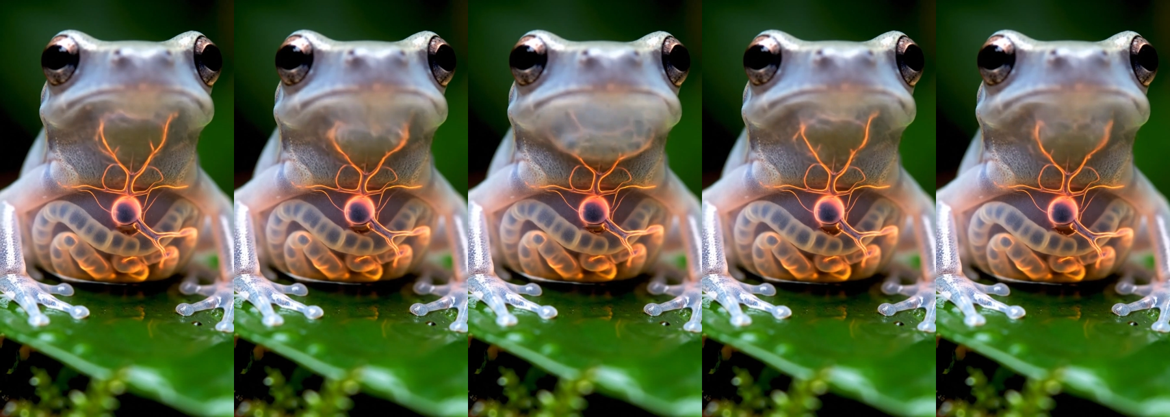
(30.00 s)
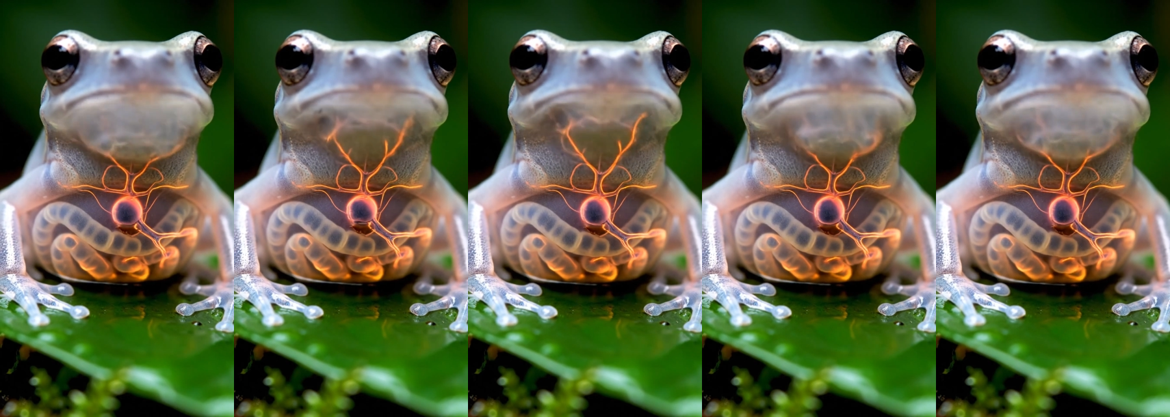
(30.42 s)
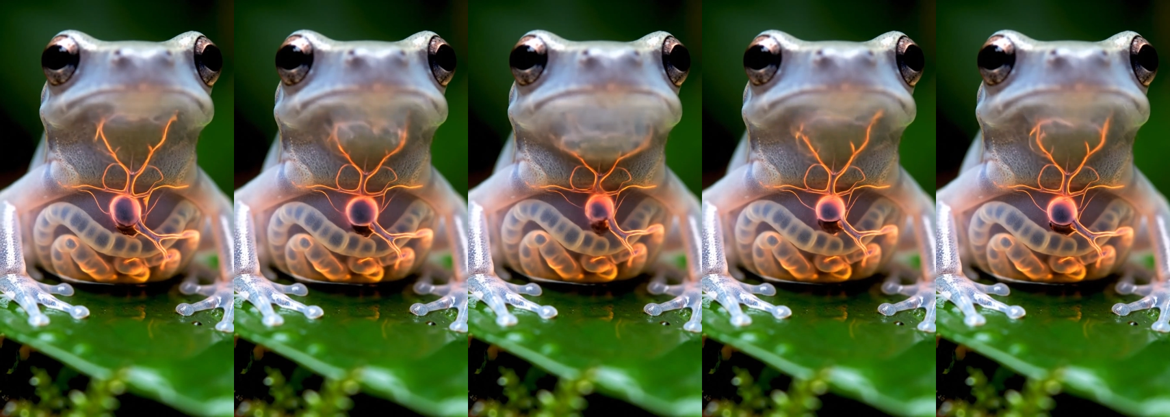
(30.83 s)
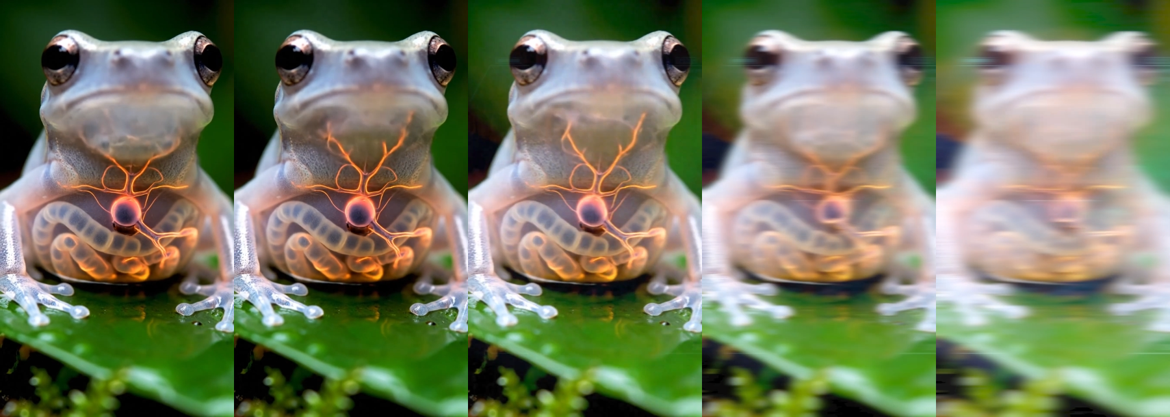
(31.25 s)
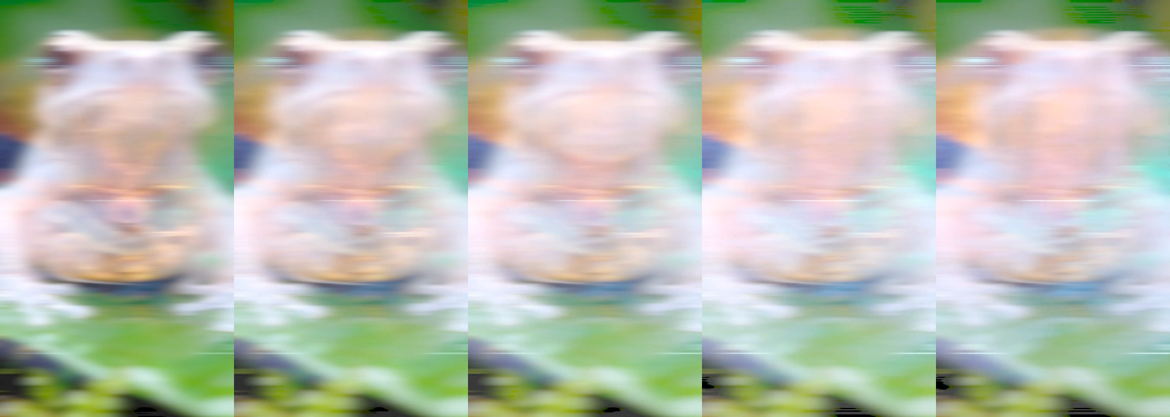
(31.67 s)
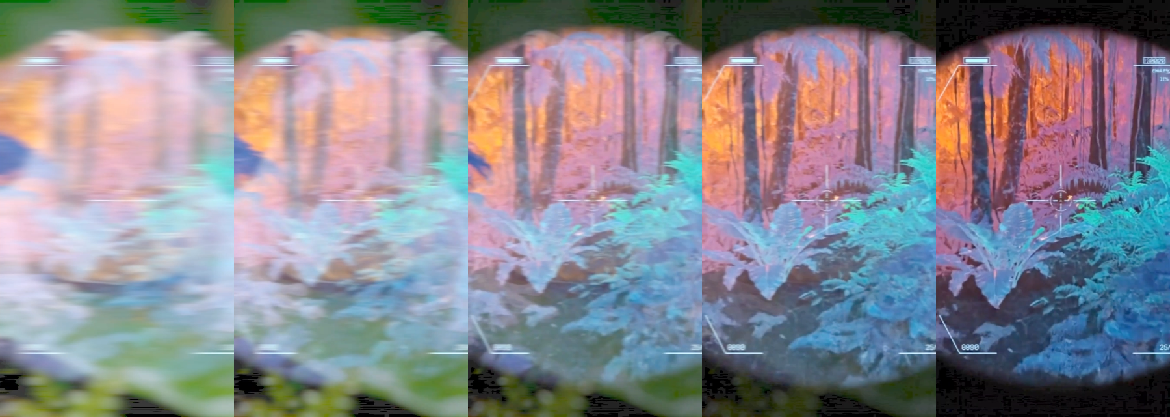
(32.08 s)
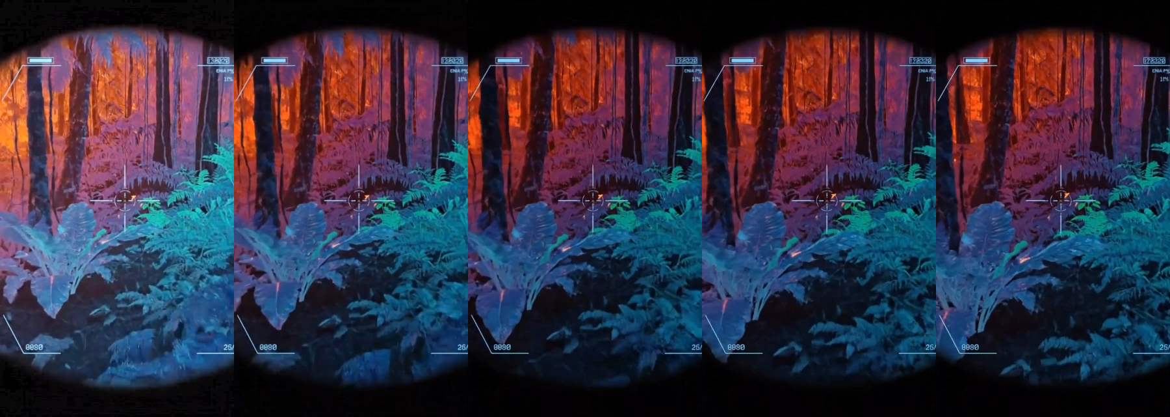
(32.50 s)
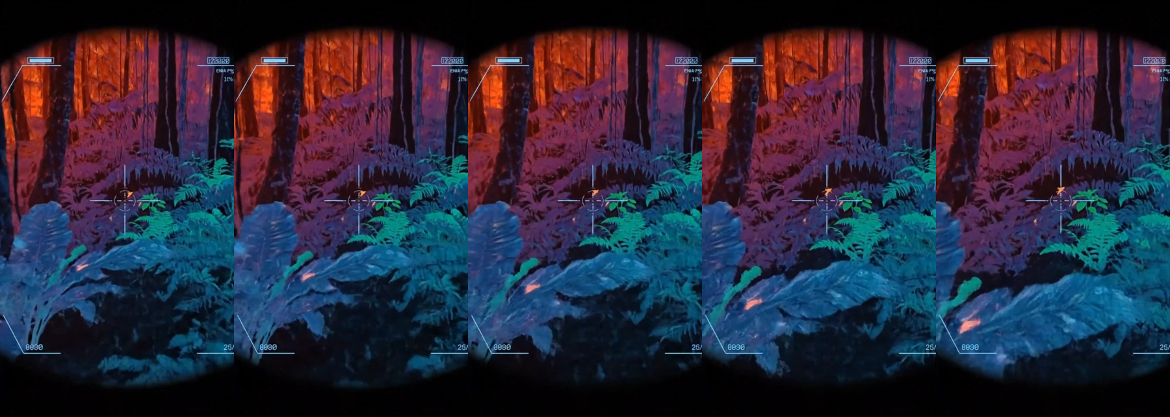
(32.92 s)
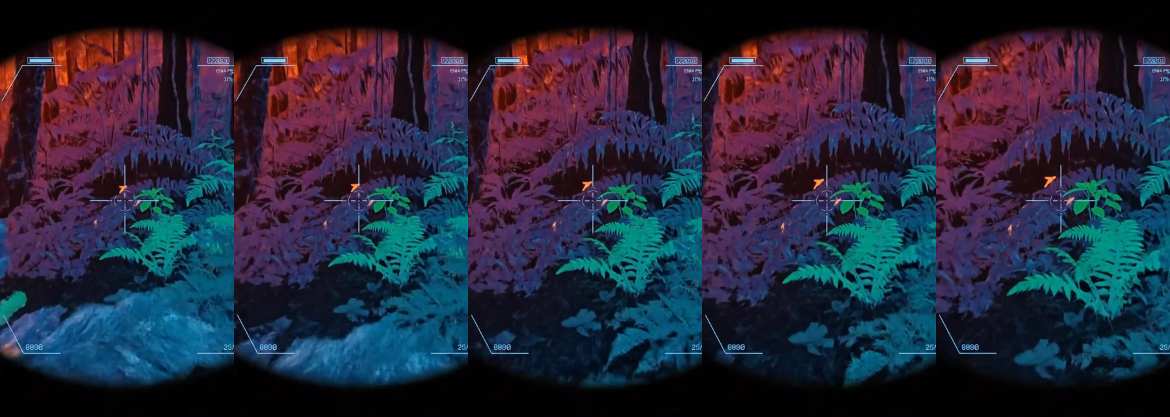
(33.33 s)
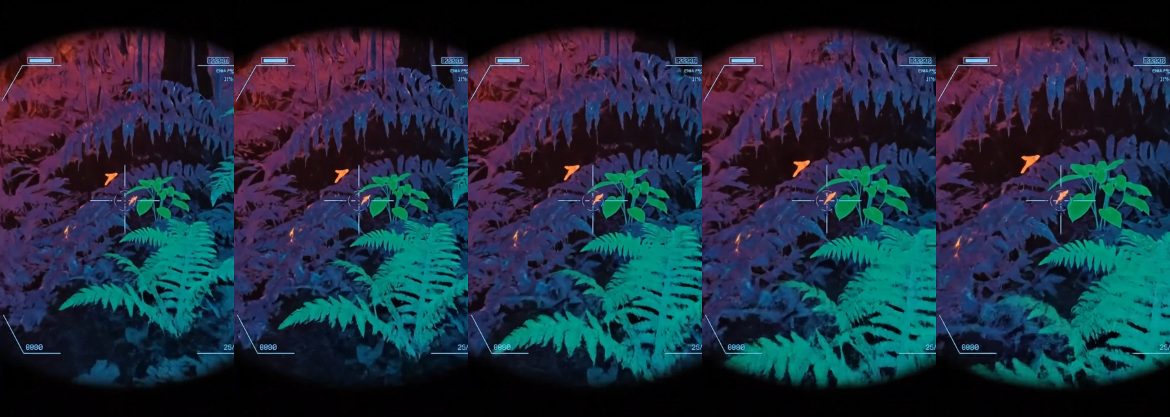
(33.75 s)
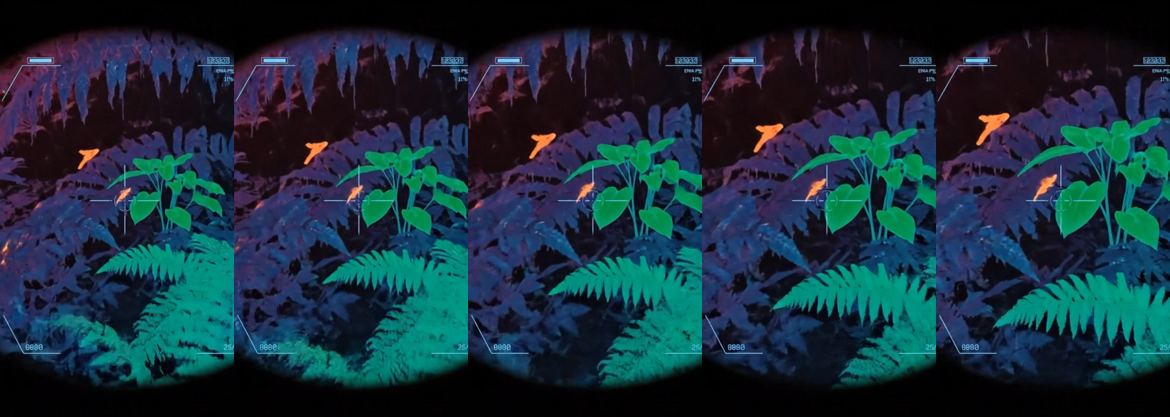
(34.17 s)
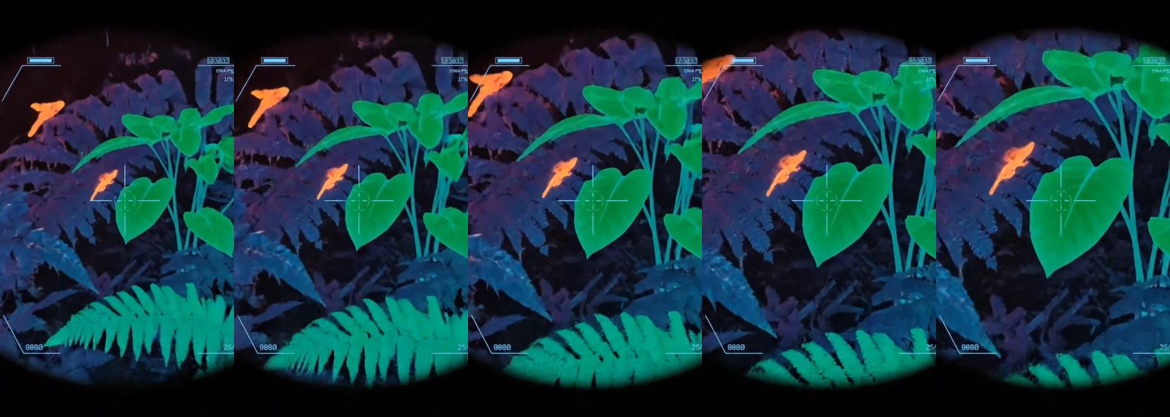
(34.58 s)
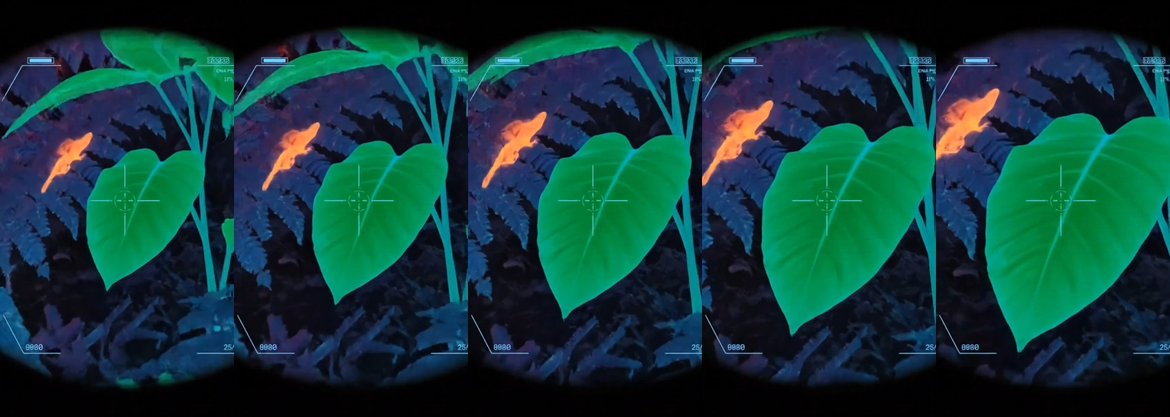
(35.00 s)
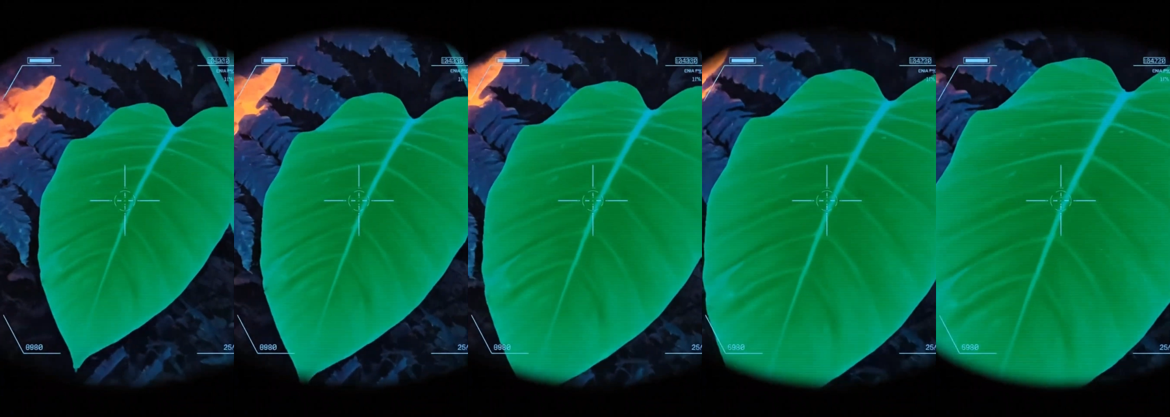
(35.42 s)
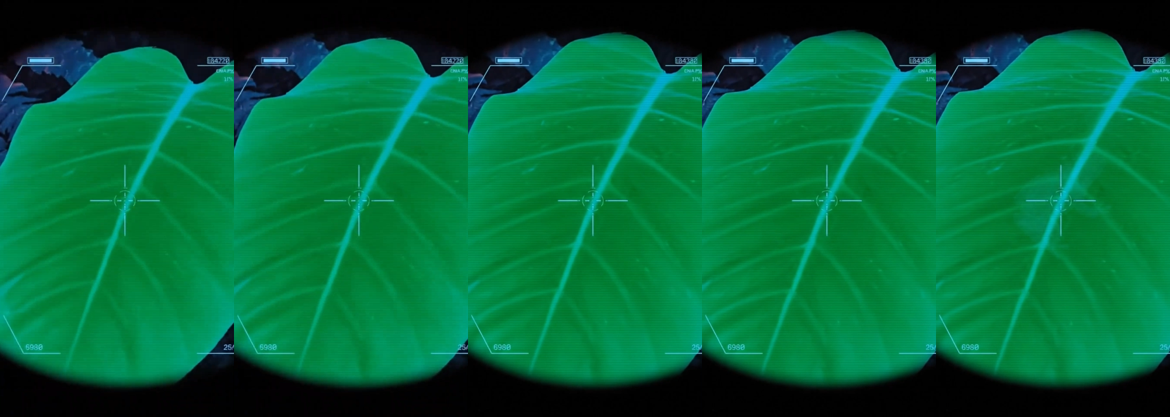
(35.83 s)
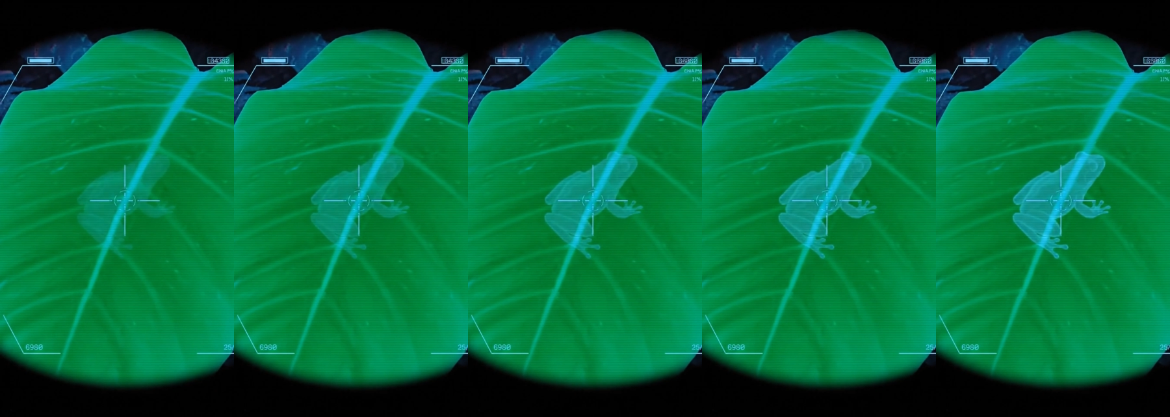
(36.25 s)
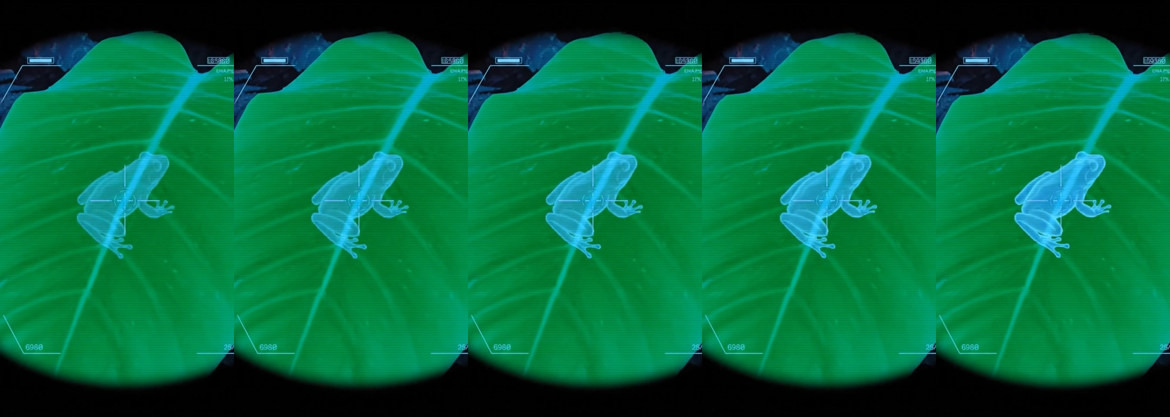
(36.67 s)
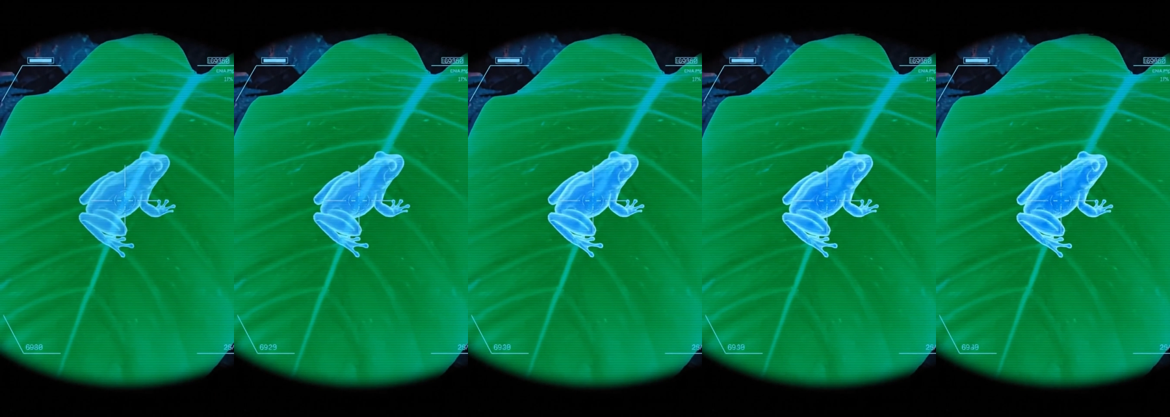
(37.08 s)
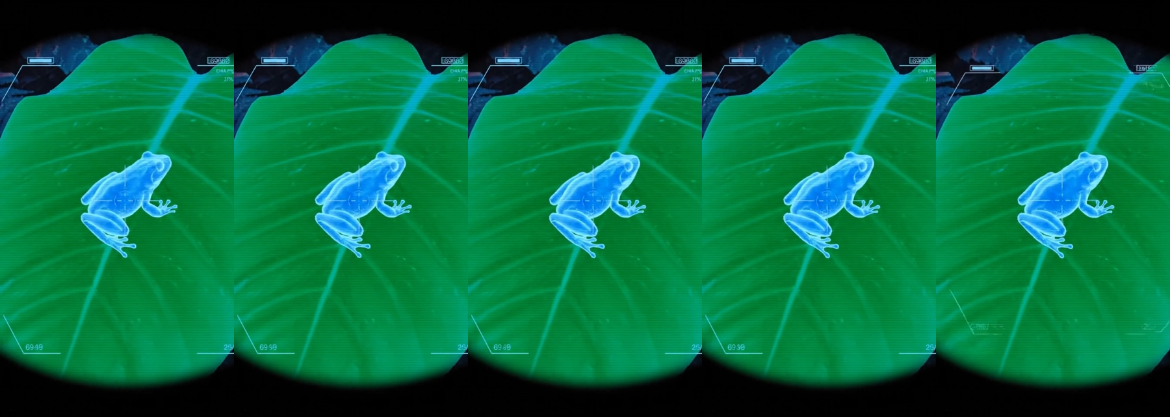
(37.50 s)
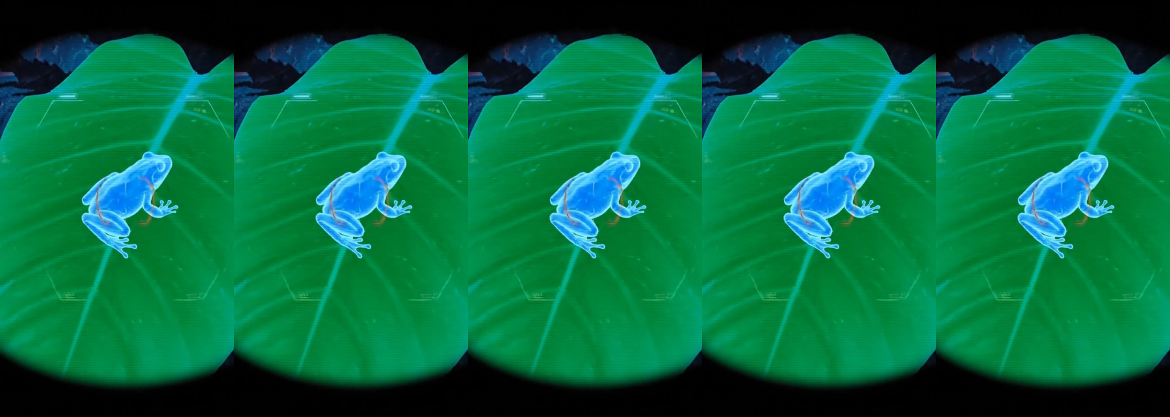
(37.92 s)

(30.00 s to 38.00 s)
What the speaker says: No face is visible, so there are no lips to read.